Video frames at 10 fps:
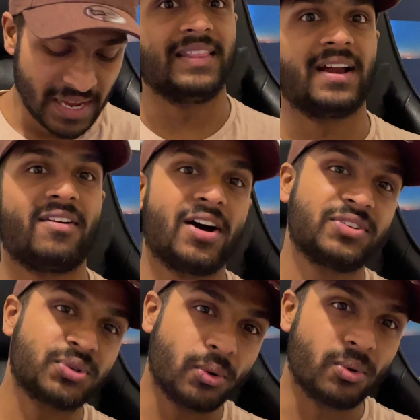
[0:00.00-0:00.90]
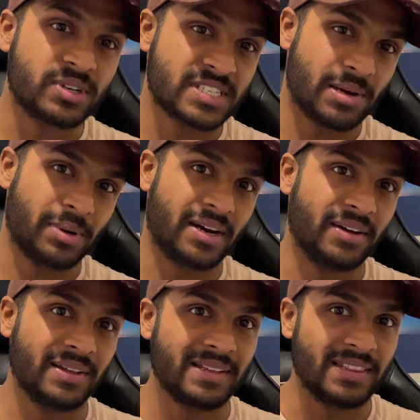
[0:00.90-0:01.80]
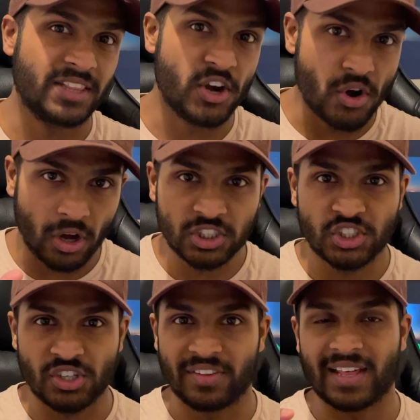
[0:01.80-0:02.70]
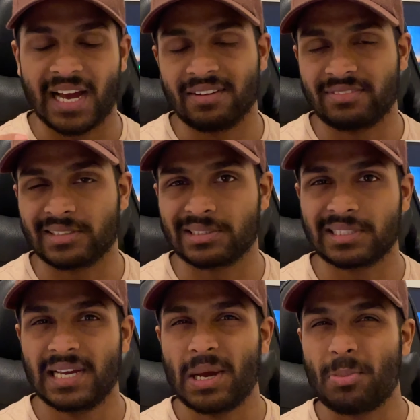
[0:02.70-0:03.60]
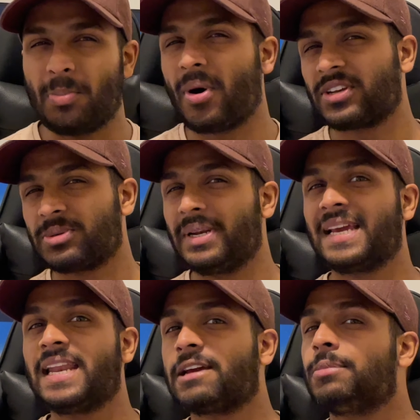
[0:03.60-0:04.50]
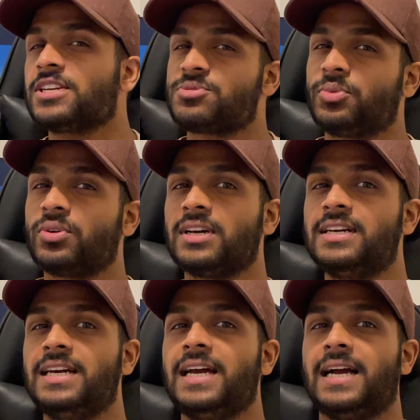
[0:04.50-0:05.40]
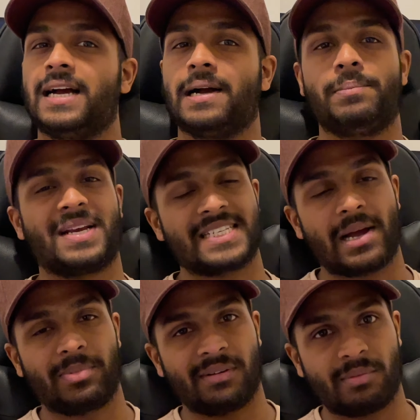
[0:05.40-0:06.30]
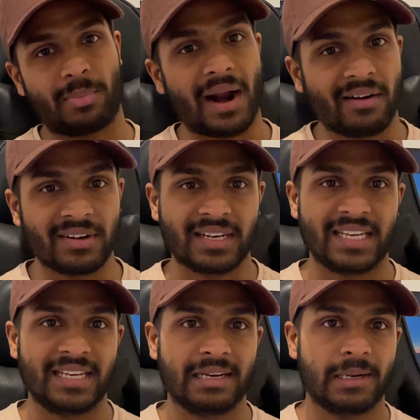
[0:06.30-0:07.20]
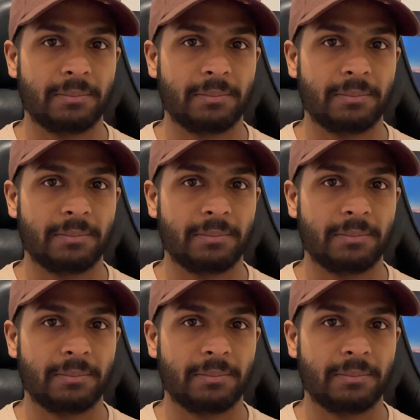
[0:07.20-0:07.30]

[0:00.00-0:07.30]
There are talks about the notch on the iPhones possibly getting a bit smaller, because Apple have apparently